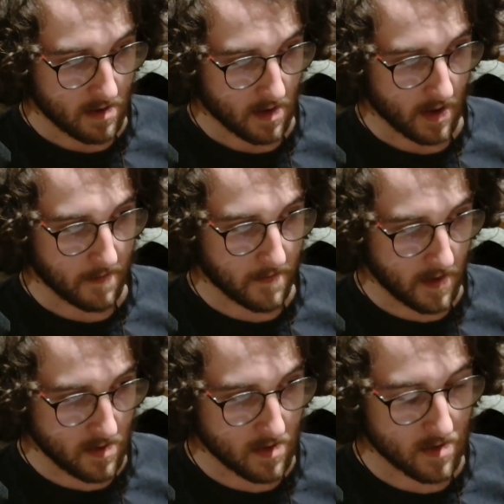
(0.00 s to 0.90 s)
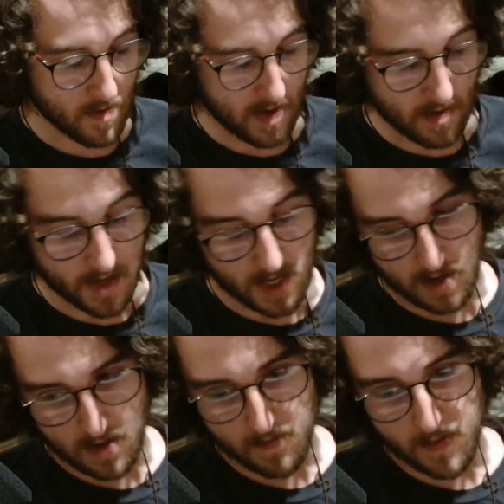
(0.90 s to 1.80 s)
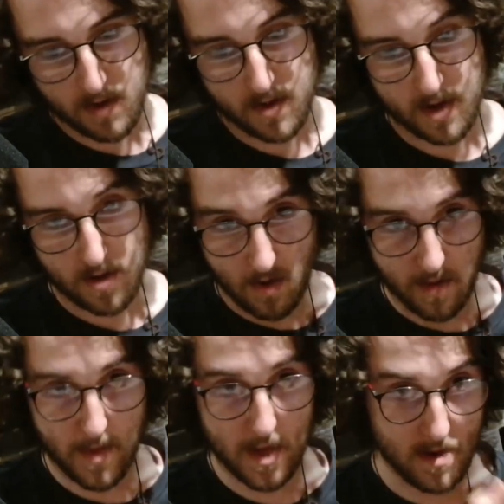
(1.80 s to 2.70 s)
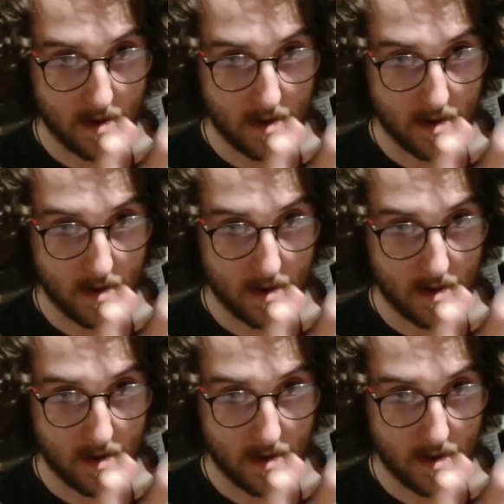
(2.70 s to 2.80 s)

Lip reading: so guilty because I took him in